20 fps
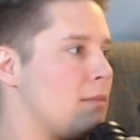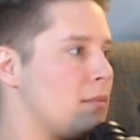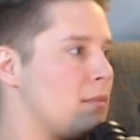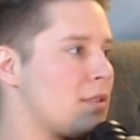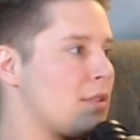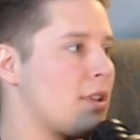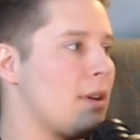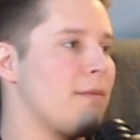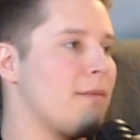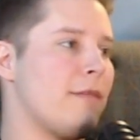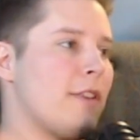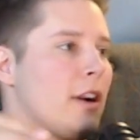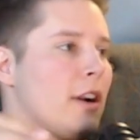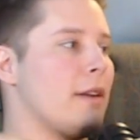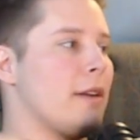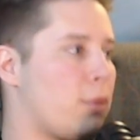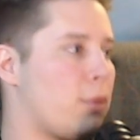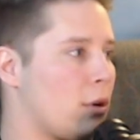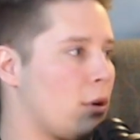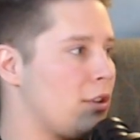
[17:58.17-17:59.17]
Something very
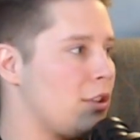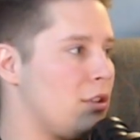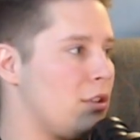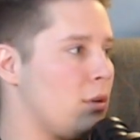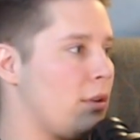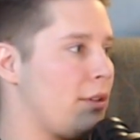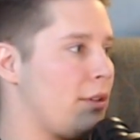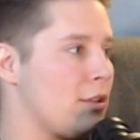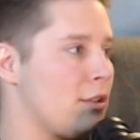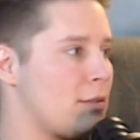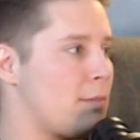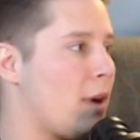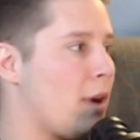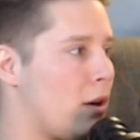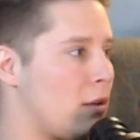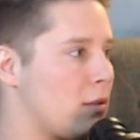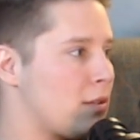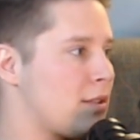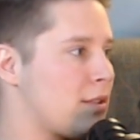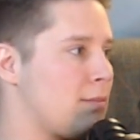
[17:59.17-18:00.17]
important to do with your
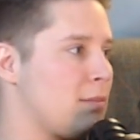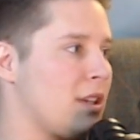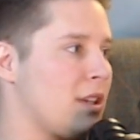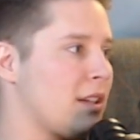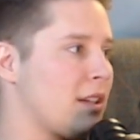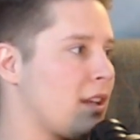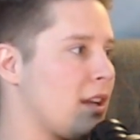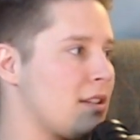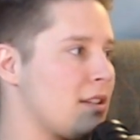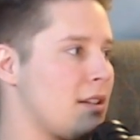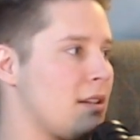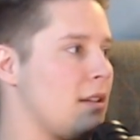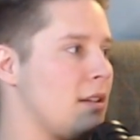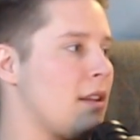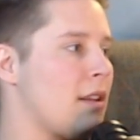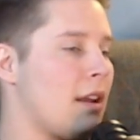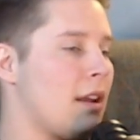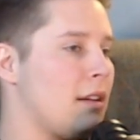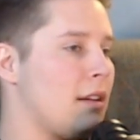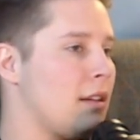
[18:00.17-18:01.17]
spouse. Me and Kenzie did
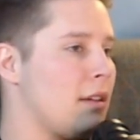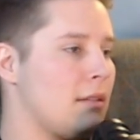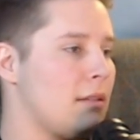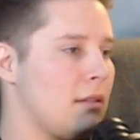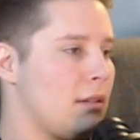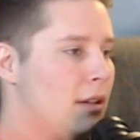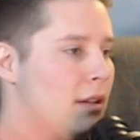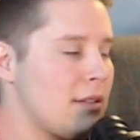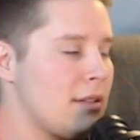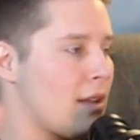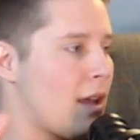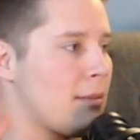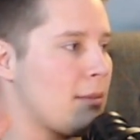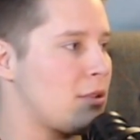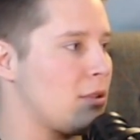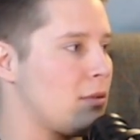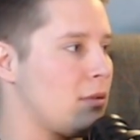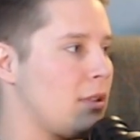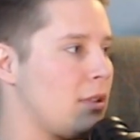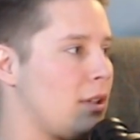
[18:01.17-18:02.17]
that, and it has
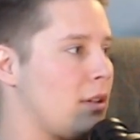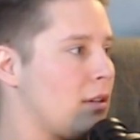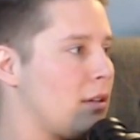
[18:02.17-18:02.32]
absolutely